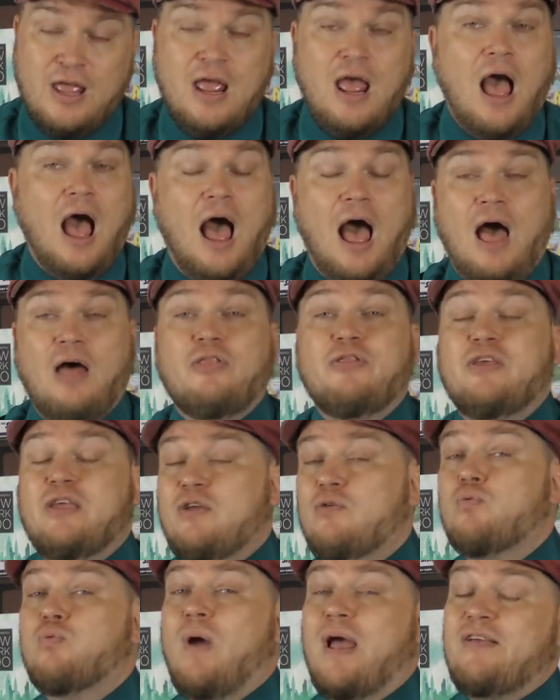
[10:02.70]
Uh,
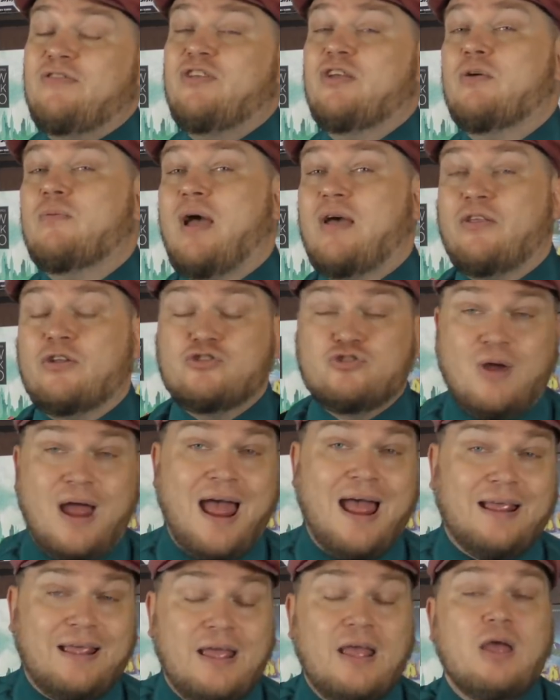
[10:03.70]
the racing around the
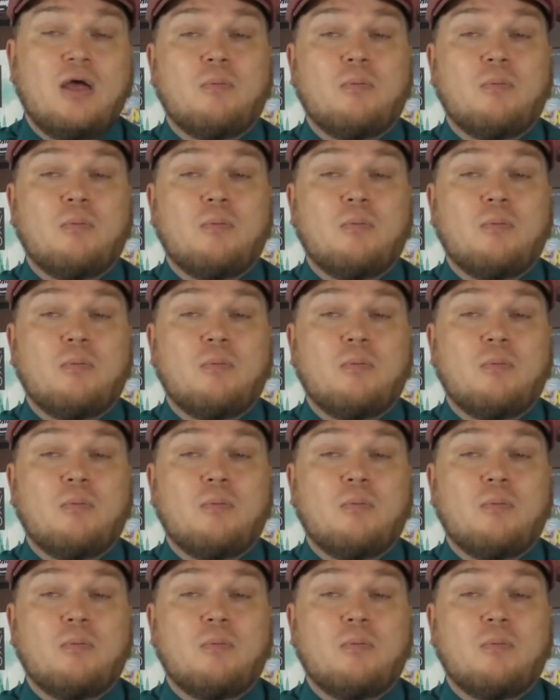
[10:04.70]
track